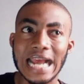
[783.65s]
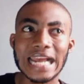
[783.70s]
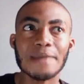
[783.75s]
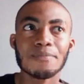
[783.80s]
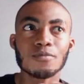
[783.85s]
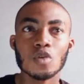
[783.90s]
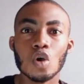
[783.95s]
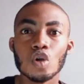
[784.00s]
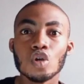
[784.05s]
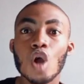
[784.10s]
I
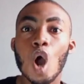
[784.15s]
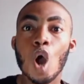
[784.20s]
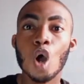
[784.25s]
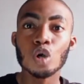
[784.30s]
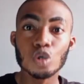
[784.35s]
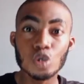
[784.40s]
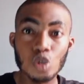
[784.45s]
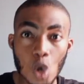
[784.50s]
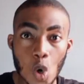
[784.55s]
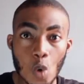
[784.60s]
kept on
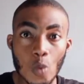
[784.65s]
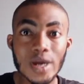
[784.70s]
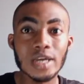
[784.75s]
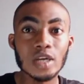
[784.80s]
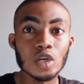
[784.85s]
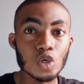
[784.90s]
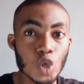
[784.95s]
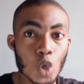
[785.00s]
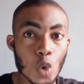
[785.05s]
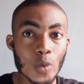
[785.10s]

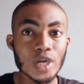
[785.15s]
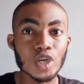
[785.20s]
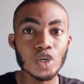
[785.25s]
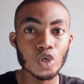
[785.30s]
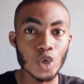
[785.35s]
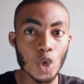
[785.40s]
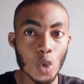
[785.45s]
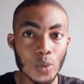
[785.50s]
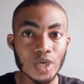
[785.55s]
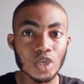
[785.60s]
going,
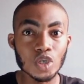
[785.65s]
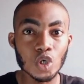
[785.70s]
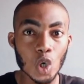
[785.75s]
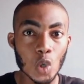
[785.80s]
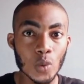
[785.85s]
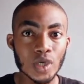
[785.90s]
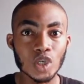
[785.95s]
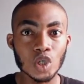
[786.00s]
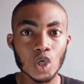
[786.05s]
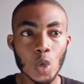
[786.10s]
going, going,
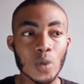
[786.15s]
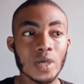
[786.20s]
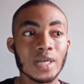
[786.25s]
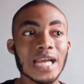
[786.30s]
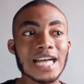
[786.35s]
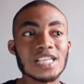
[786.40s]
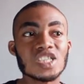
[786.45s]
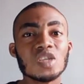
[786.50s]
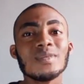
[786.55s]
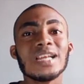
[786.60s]
going,
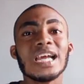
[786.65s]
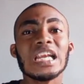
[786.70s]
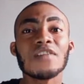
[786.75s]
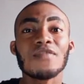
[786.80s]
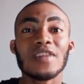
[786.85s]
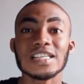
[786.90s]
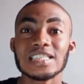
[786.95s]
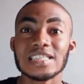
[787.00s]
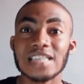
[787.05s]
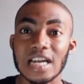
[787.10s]
going. As soon as I
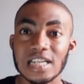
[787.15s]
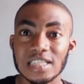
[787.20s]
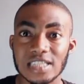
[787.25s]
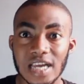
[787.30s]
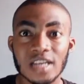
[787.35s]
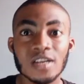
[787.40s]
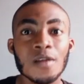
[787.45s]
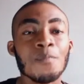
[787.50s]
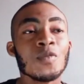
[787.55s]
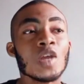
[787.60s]
never
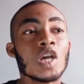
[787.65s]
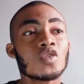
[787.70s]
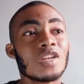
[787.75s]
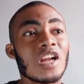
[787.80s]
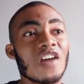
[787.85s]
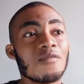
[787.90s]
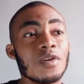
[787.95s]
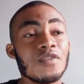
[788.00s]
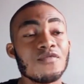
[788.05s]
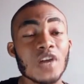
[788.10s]
started, it
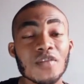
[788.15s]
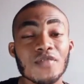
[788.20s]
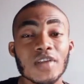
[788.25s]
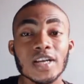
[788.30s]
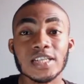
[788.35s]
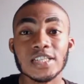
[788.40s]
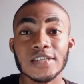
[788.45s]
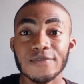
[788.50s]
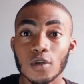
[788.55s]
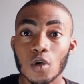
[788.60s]
should have been very,
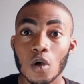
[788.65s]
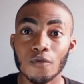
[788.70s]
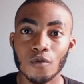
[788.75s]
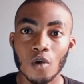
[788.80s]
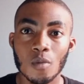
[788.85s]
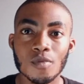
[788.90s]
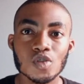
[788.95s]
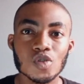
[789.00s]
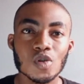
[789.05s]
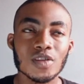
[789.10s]
very difficult
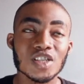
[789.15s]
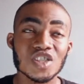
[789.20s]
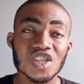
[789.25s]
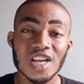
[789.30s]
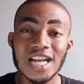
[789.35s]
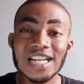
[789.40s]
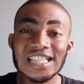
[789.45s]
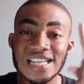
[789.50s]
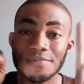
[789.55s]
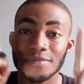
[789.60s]
for me. So the
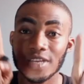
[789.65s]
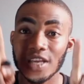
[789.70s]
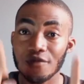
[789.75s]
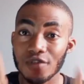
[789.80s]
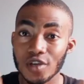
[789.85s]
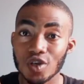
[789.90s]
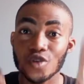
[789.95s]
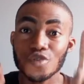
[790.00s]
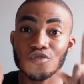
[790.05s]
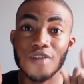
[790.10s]
challenge I'm
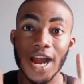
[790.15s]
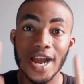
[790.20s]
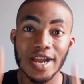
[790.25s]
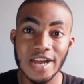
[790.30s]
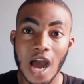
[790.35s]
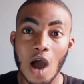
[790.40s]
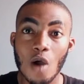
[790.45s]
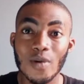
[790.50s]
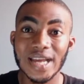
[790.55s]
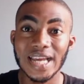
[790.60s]
giving you right
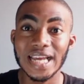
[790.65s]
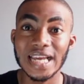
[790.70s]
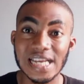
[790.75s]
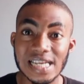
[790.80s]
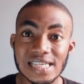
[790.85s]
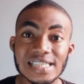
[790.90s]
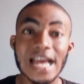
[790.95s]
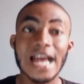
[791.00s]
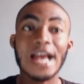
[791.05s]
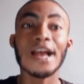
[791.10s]
now
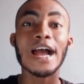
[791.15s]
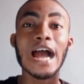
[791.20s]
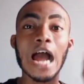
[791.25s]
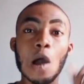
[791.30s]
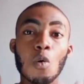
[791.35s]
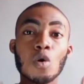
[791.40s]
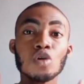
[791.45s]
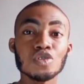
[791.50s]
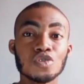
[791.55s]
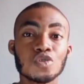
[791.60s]
is
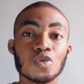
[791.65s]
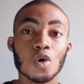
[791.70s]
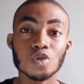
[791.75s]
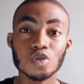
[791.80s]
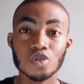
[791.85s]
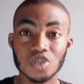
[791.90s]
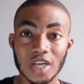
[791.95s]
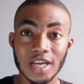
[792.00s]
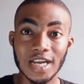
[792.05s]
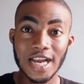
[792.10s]
I want you to
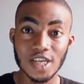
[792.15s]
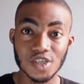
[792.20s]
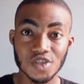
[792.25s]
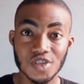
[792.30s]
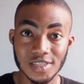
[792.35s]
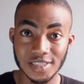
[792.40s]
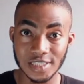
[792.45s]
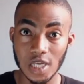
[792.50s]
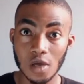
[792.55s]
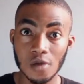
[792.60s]
also
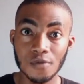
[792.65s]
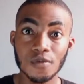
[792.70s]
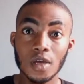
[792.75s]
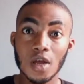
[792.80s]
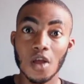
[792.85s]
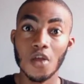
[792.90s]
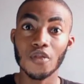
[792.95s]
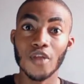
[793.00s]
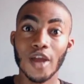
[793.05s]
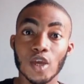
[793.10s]
challenge yourself
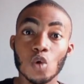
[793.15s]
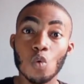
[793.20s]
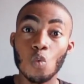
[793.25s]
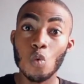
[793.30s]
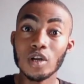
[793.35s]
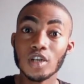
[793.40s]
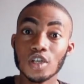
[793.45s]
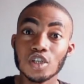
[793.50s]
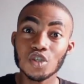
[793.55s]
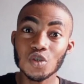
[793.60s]
that you
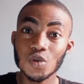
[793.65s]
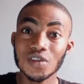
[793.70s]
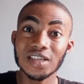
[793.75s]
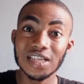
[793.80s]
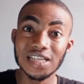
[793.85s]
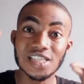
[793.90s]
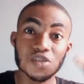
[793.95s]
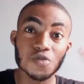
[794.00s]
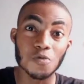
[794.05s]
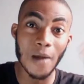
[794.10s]
want to do
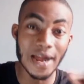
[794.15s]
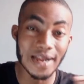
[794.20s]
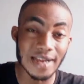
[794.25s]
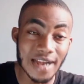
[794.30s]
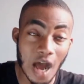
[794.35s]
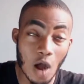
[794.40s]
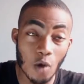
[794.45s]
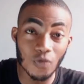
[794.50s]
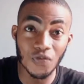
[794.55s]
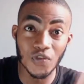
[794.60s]
this right
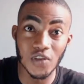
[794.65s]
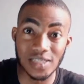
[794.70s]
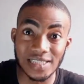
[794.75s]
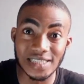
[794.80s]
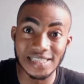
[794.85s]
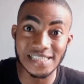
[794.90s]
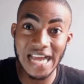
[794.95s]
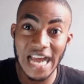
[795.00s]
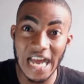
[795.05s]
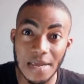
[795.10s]
now,
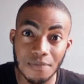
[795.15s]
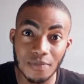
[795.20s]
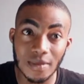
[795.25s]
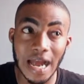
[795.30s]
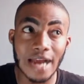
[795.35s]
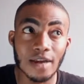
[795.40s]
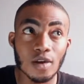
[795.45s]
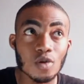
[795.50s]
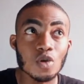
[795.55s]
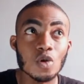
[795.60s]
this time.
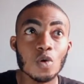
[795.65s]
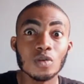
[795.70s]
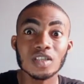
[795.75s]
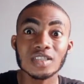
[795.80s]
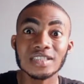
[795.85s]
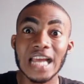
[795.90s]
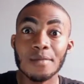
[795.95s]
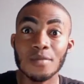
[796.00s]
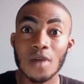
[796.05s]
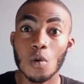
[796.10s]
I don't know
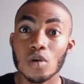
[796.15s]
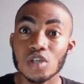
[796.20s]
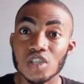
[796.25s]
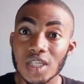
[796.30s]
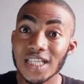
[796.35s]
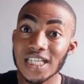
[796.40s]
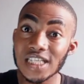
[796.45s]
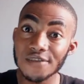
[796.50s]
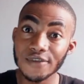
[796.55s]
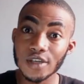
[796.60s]
the time you're
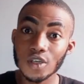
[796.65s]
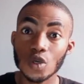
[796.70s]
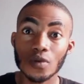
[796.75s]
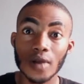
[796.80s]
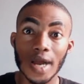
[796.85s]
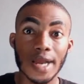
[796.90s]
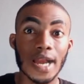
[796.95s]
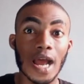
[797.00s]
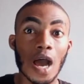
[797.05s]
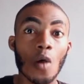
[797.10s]
watching this
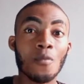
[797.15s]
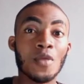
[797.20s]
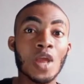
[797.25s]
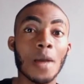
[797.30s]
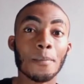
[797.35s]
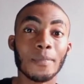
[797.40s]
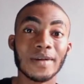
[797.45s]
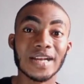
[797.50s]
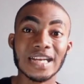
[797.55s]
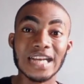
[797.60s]
video right now,
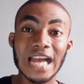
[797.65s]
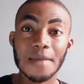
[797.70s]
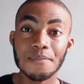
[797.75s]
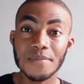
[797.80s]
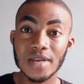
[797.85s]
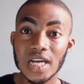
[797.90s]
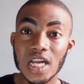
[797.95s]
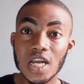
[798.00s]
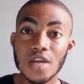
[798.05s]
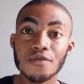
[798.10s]
but then I
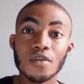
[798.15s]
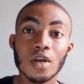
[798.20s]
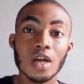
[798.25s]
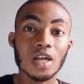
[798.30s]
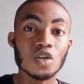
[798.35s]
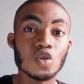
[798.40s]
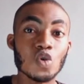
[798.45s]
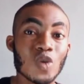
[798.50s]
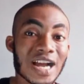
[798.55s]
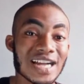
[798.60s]
believe
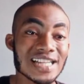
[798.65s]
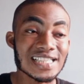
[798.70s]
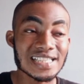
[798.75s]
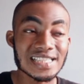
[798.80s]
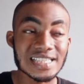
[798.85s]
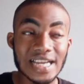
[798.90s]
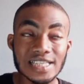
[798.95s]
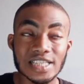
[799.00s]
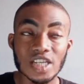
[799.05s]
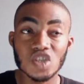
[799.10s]
you can
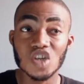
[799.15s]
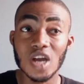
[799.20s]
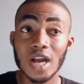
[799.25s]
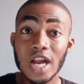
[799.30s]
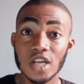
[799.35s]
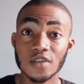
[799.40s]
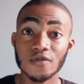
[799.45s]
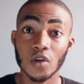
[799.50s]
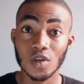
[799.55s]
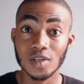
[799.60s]
set a
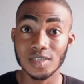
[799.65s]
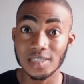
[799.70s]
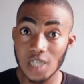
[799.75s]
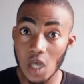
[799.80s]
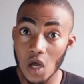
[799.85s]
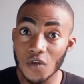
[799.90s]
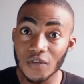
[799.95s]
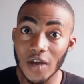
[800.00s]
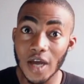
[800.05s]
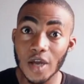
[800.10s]
challenge for
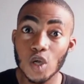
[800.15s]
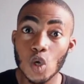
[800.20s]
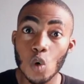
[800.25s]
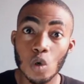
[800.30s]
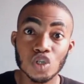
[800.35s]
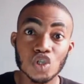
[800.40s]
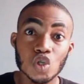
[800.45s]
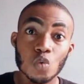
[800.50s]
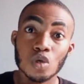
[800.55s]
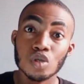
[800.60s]
yourself and know
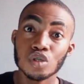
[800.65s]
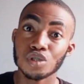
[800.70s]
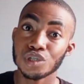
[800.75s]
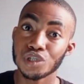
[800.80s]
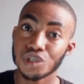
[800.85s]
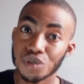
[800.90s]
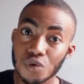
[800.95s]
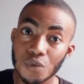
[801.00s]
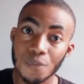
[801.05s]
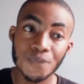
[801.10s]
what you want
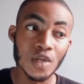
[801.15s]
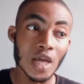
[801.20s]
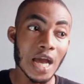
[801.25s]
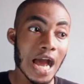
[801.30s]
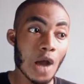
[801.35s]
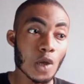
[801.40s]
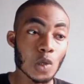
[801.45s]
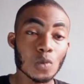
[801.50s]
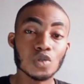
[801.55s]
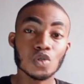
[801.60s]
to do,
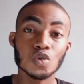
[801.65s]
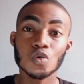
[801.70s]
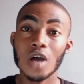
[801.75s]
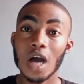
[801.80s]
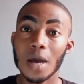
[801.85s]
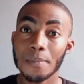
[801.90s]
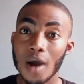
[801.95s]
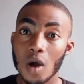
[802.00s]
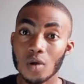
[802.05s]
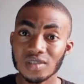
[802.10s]
how you want to
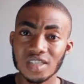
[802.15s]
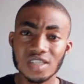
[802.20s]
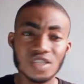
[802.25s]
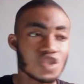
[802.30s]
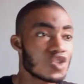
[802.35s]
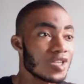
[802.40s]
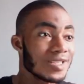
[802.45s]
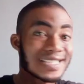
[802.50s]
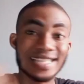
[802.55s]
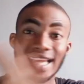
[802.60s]
go about
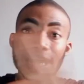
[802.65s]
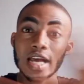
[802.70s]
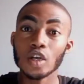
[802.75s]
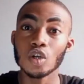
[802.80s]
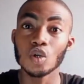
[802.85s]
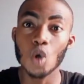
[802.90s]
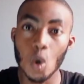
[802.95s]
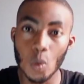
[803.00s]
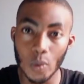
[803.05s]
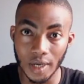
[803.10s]
it. Just
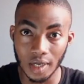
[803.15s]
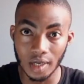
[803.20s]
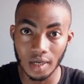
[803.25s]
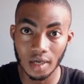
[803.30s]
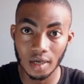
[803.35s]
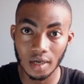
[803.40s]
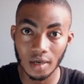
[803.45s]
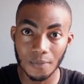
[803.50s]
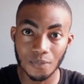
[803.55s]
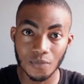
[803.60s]
get going
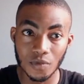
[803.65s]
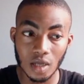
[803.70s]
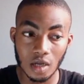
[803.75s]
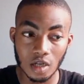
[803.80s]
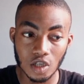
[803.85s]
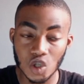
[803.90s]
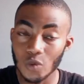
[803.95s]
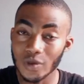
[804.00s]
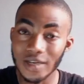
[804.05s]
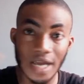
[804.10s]

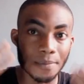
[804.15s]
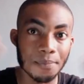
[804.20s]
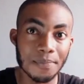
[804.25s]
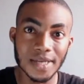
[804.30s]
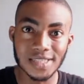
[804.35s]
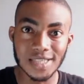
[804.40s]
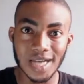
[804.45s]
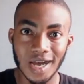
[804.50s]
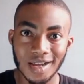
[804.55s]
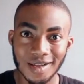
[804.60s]
you'll get
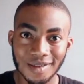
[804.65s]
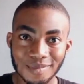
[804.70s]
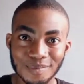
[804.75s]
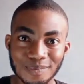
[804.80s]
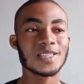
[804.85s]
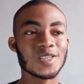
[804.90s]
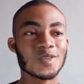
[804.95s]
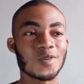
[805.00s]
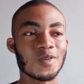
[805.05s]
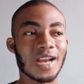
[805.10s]
better.
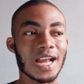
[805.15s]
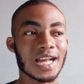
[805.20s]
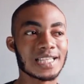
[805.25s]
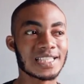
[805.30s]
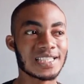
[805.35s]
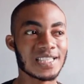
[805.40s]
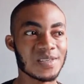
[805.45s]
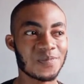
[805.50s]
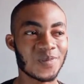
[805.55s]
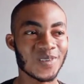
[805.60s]
This particular
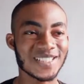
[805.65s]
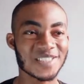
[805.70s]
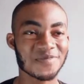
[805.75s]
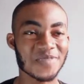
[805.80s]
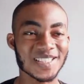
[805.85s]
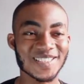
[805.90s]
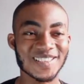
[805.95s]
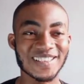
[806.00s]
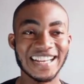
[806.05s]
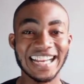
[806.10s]
tip or this
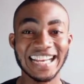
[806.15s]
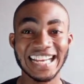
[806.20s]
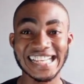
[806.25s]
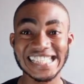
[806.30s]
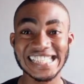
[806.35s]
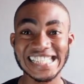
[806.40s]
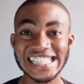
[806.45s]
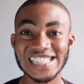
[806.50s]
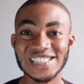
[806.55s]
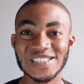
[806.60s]
particular
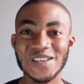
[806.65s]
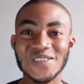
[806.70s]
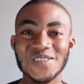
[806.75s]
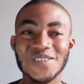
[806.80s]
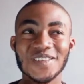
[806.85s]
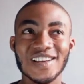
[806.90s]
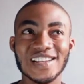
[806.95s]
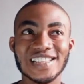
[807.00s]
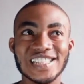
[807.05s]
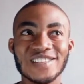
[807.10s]
lesson is
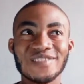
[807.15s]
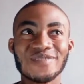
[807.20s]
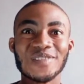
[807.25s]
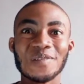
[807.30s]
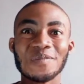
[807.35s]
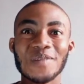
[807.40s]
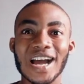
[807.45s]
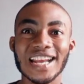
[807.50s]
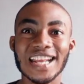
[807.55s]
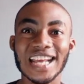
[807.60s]
also gotten
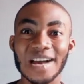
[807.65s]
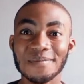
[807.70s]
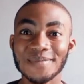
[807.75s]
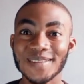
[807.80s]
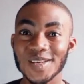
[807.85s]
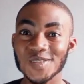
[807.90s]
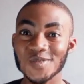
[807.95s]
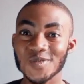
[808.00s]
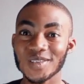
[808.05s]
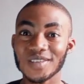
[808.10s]
from Ali
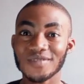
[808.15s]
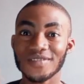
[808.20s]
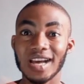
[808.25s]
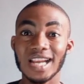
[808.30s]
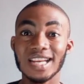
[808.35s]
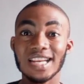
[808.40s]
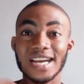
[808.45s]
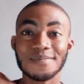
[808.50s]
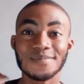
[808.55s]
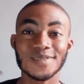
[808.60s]
Abdul's, one of
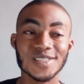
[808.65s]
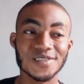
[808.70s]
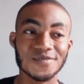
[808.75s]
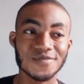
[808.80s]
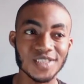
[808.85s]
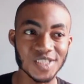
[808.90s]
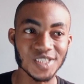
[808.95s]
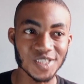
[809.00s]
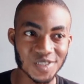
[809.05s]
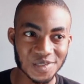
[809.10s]
Ali Abdul's
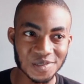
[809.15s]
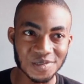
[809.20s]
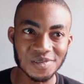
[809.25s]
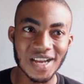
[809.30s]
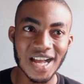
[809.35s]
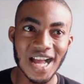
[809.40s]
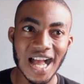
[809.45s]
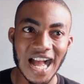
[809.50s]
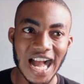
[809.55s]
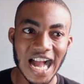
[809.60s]
video.
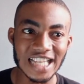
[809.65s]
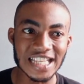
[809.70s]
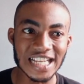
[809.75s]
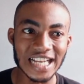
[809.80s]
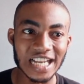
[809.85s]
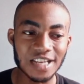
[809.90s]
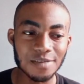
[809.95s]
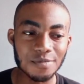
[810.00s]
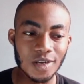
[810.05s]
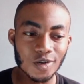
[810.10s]
I
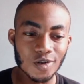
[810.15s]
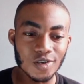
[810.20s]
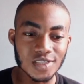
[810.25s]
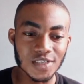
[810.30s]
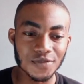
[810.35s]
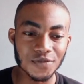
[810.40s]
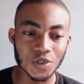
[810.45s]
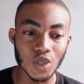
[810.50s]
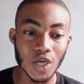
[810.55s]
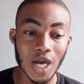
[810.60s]
think I came across
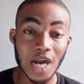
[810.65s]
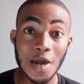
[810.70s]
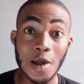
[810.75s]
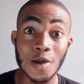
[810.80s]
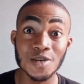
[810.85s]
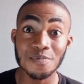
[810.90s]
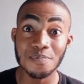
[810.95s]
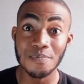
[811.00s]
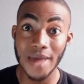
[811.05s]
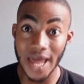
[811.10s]
the video
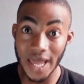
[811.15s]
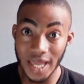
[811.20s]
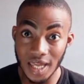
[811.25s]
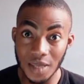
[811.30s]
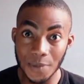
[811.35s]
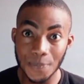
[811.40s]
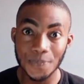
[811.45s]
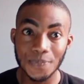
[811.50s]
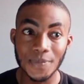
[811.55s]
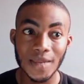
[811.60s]
around
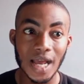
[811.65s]
May.